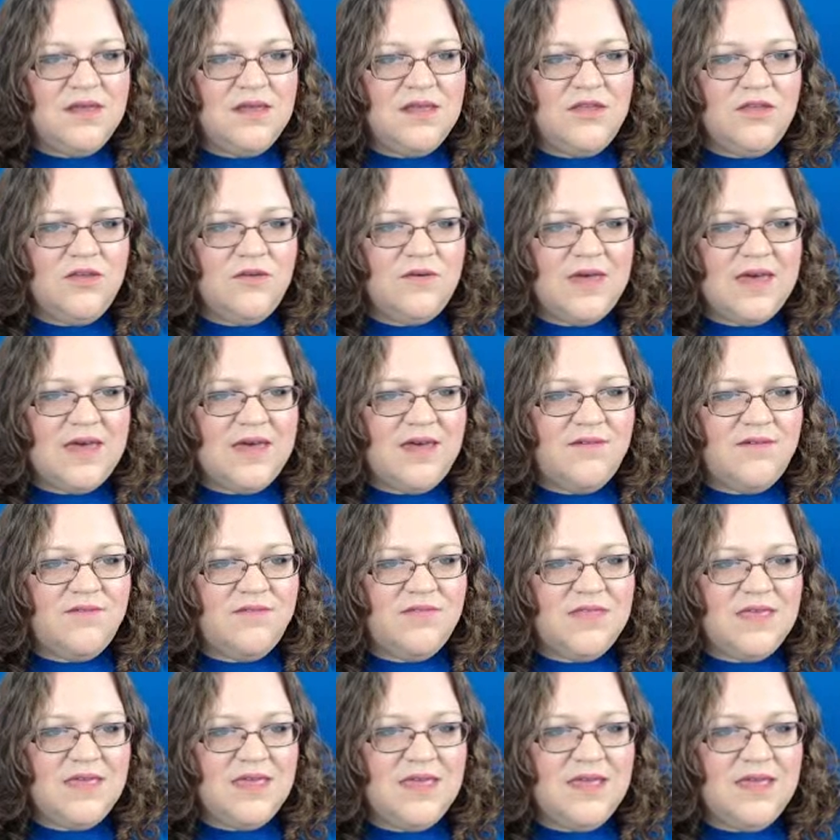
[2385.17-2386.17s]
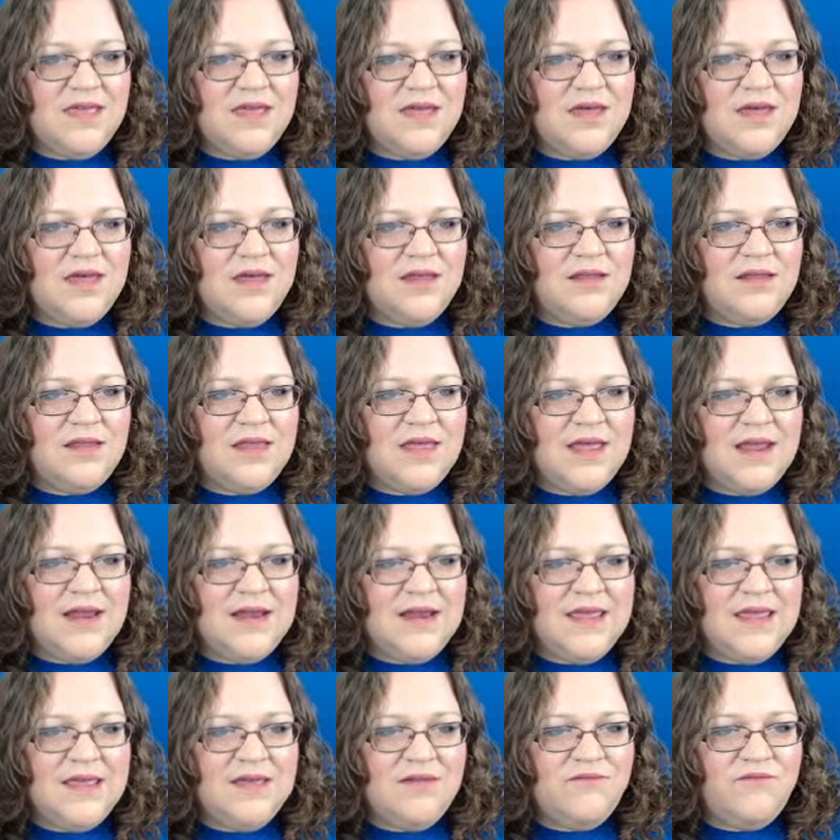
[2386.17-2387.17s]
You have the
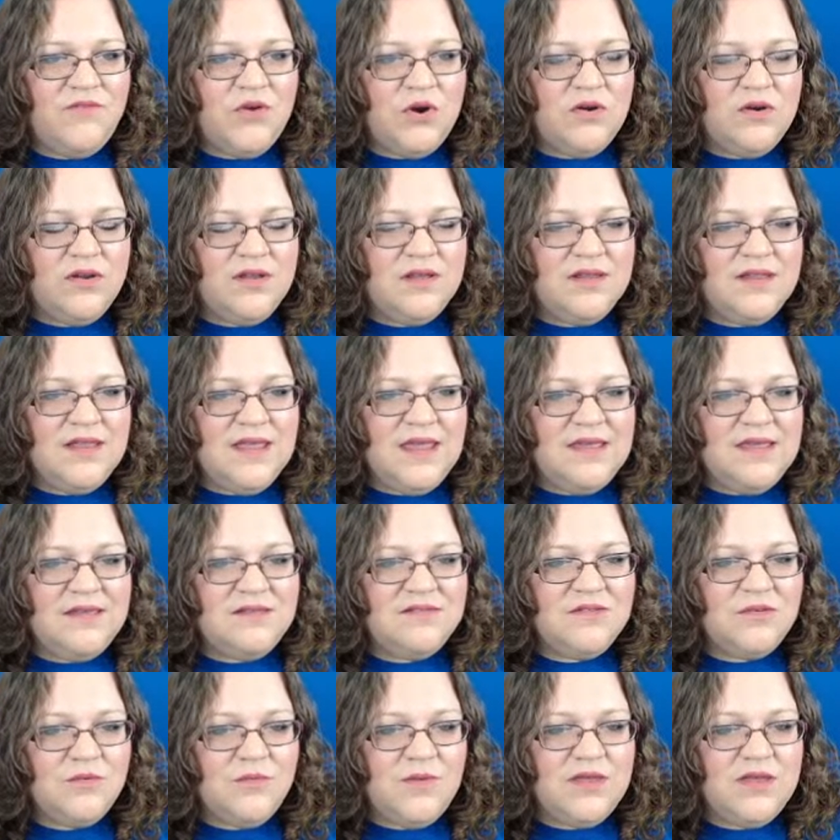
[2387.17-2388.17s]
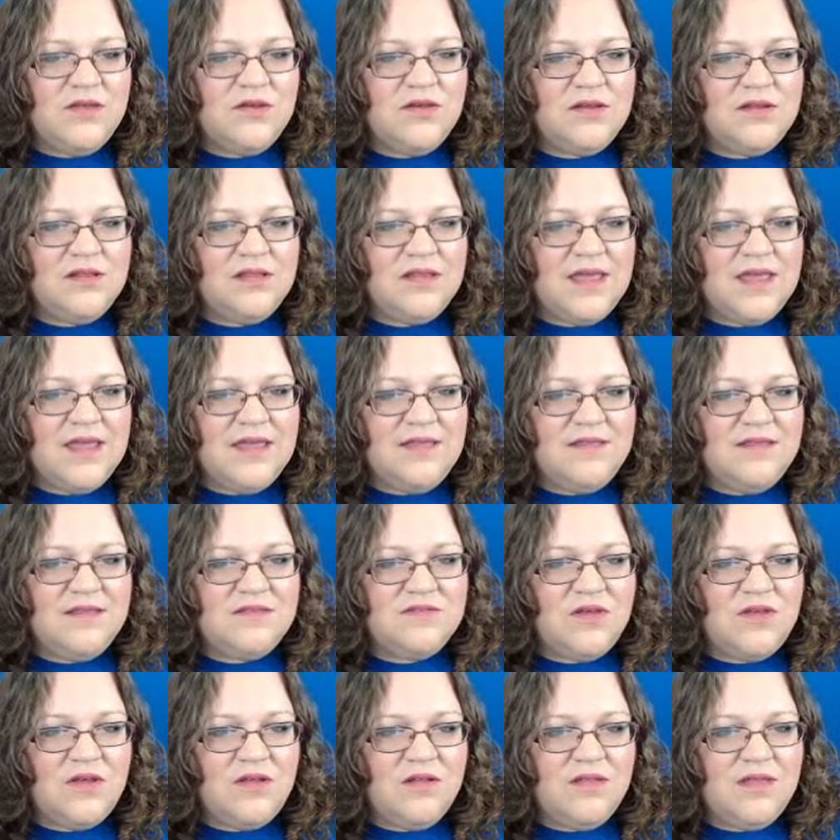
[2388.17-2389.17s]
aligning vertically, so we could line
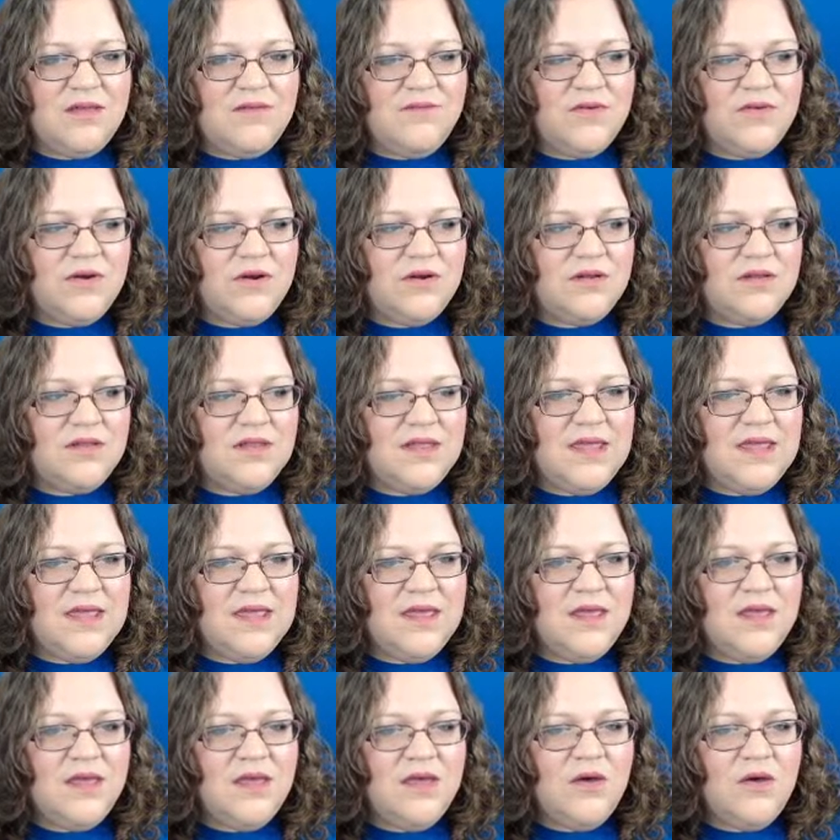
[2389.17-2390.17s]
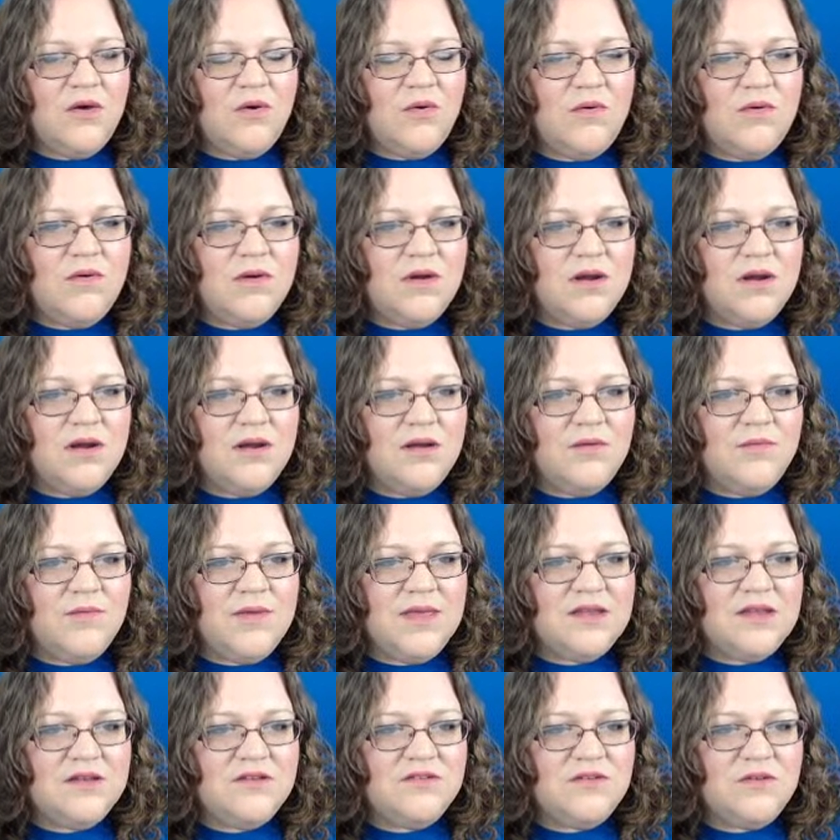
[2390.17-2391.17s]
these all up vertically, or we
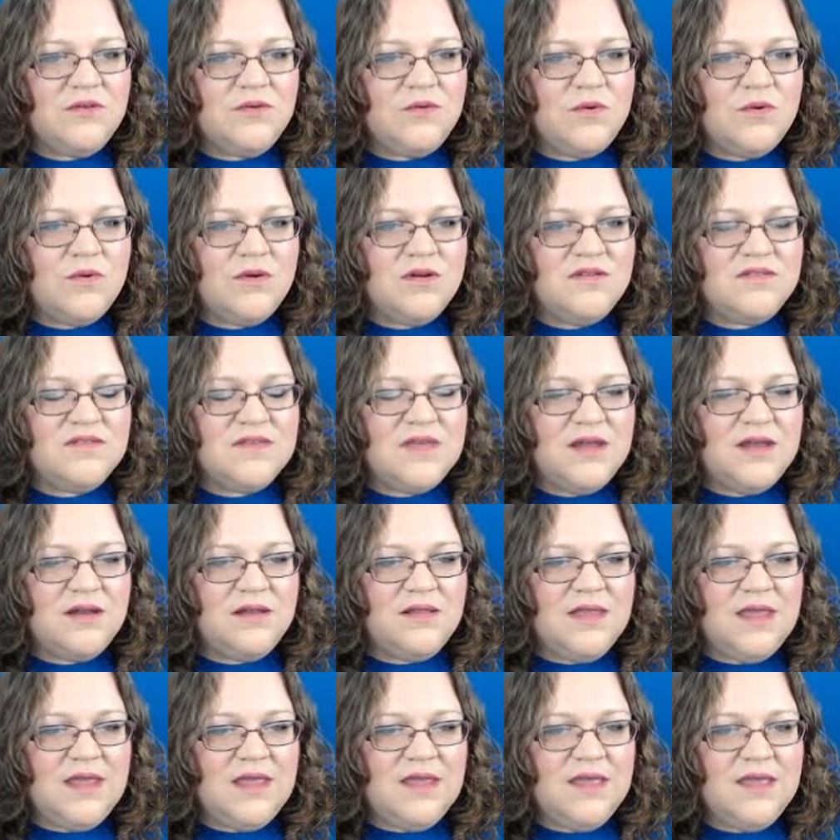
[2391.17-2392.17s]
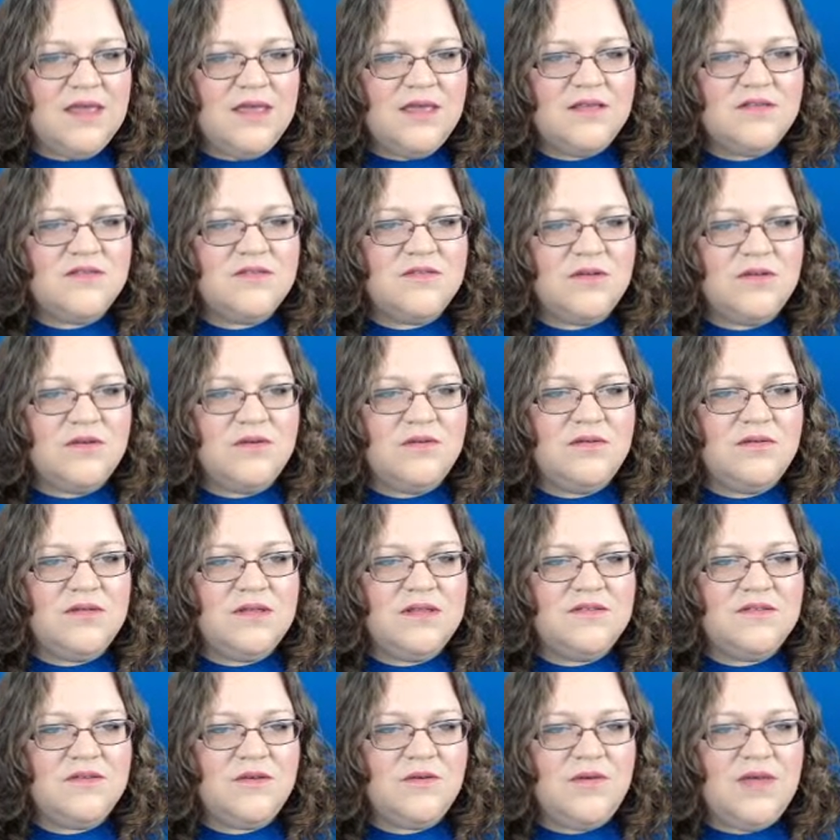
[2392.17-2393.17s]
could do horizontally. So
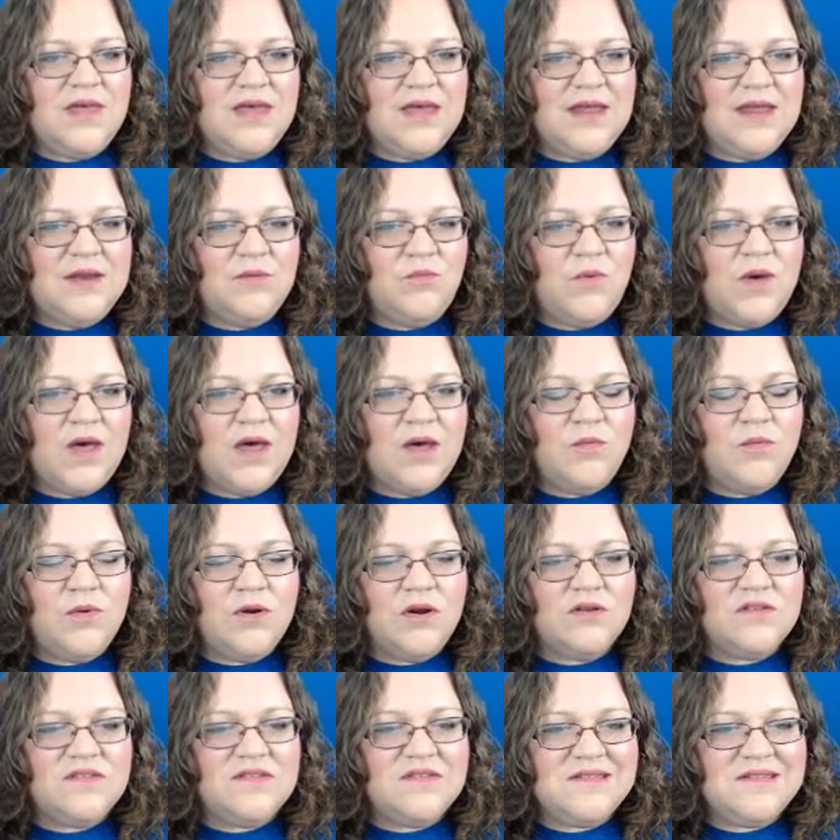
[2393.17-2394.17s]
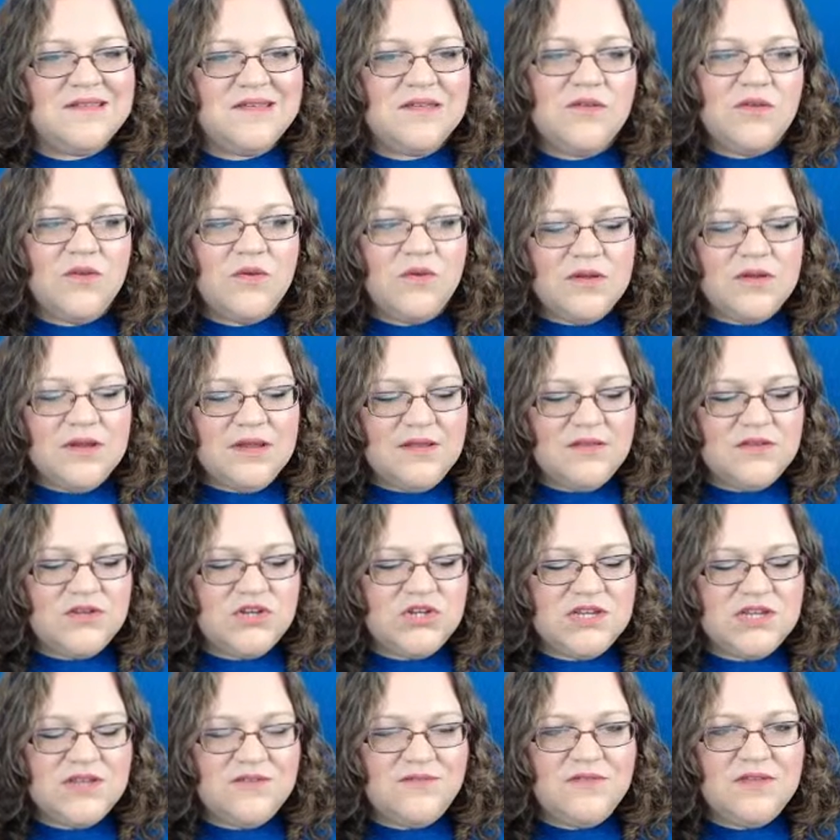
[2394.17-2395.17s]
let's go ahead, while we're still holding the
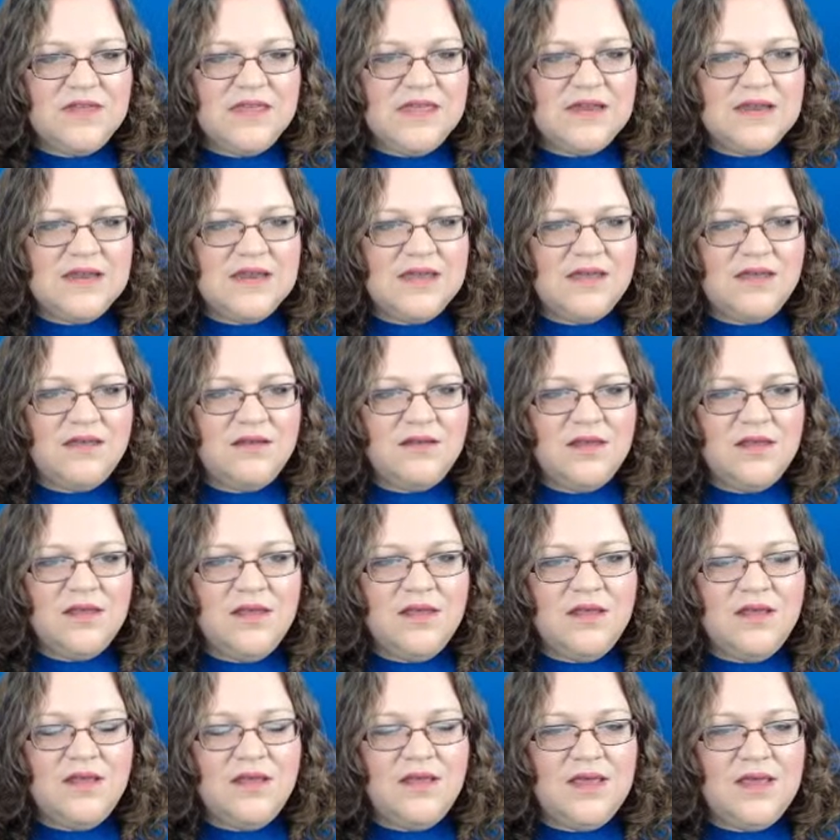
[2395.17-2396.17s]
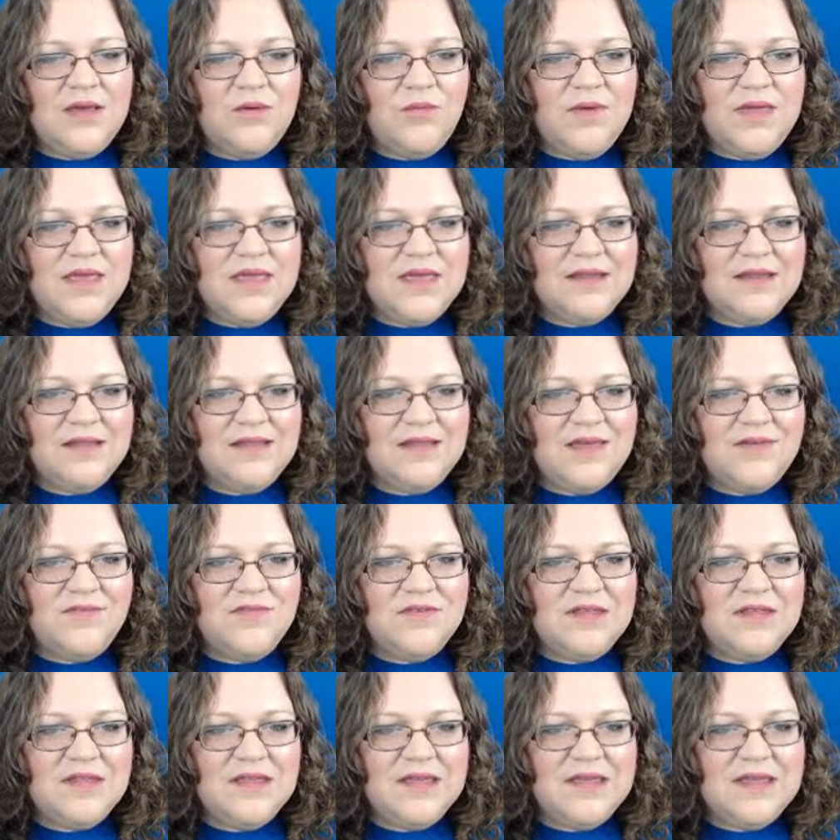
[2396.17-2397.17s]
shift key down, we can
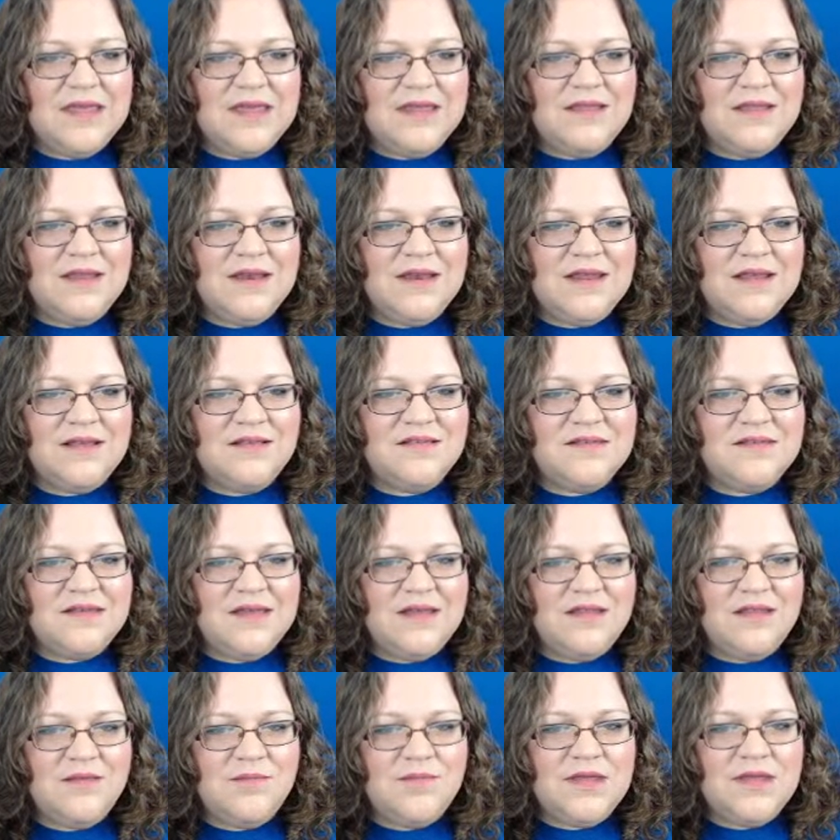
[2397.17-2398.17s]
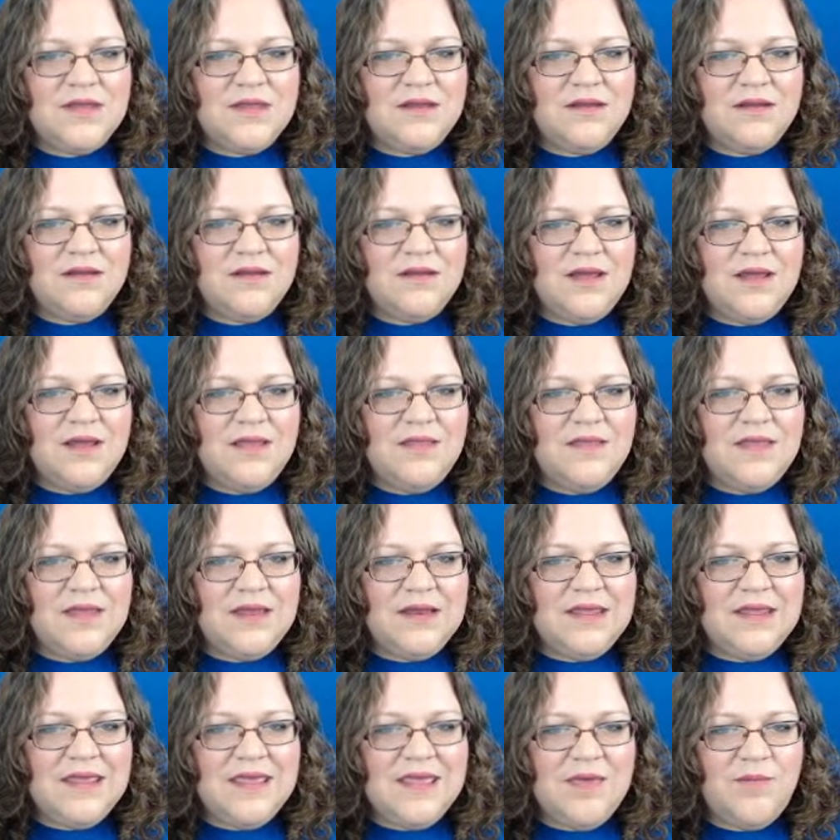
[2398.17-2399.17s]
left click in the next element and
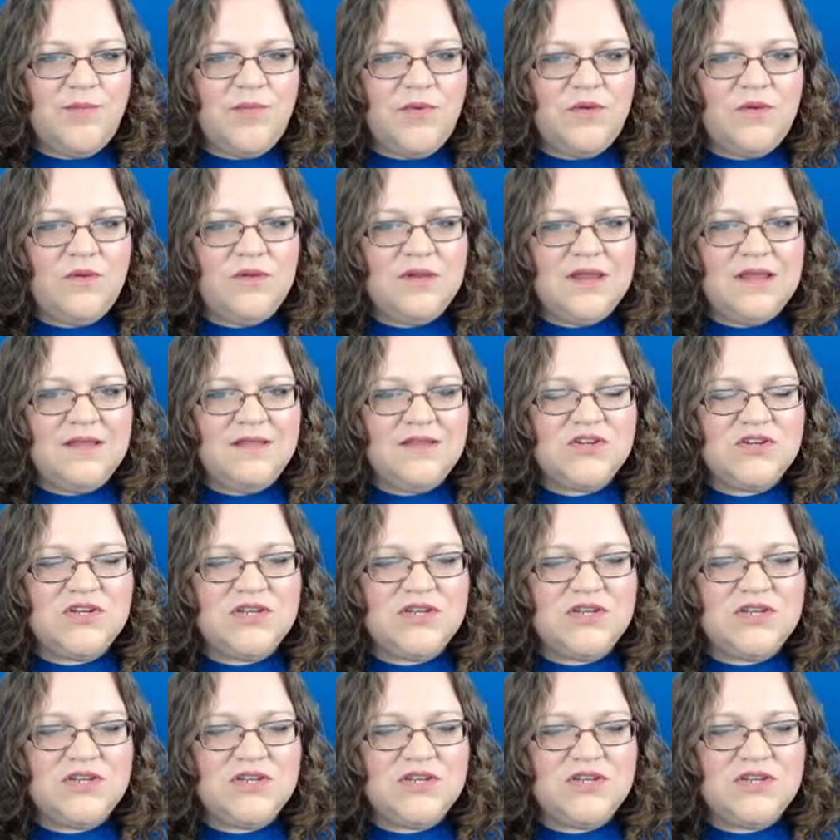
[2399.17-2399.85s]
then keep holding the